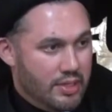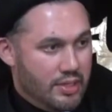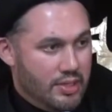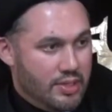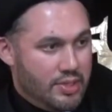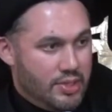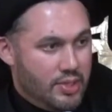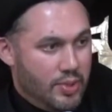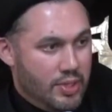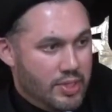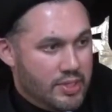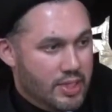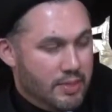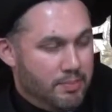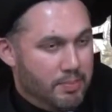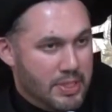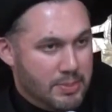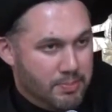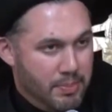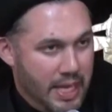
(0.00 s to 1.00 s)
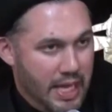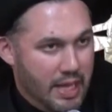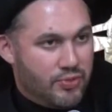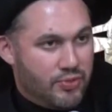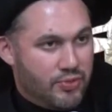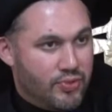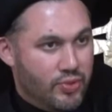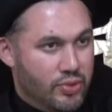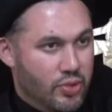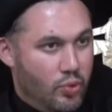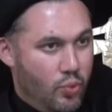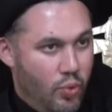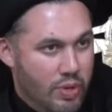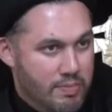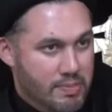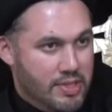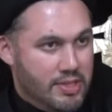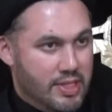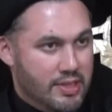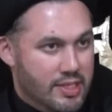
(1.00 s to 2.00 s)
So he said, perhaps through the
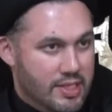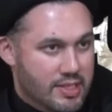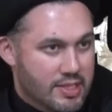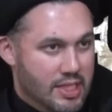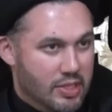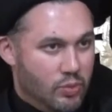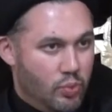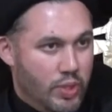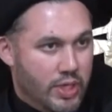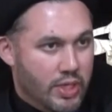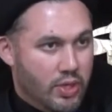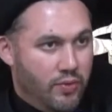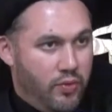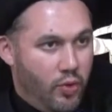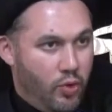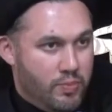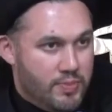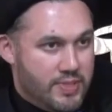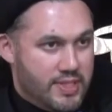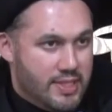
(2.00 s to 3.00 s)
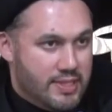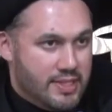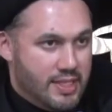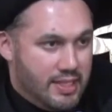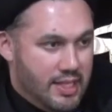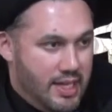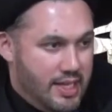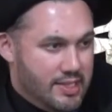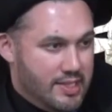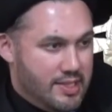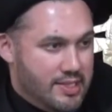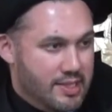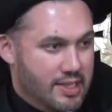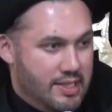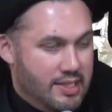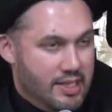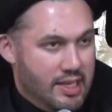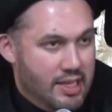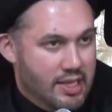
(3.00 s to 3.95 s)
women that these network of khums and zakat is there,